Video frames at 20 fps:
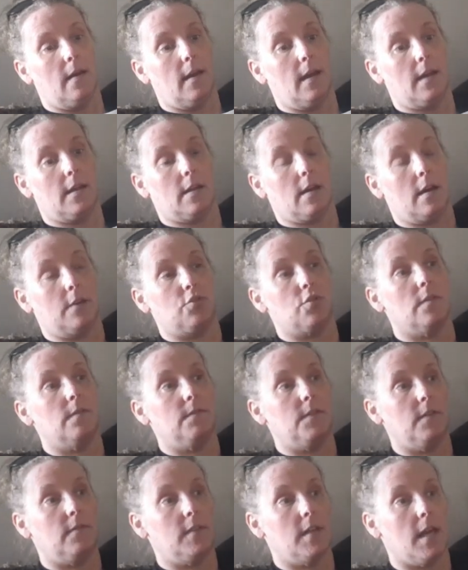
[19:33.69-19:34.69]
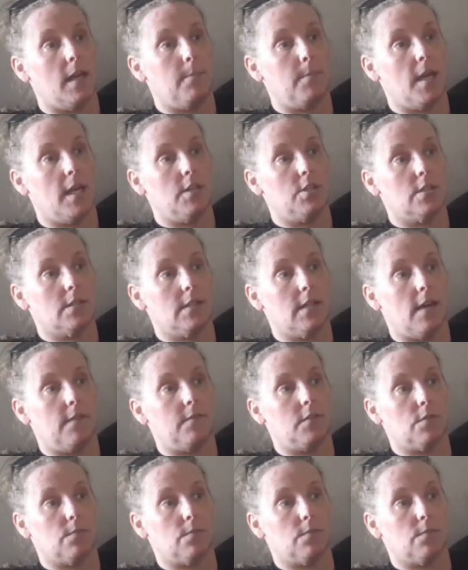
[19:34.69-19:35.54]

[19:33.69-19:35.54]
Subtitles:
I had 158 pages left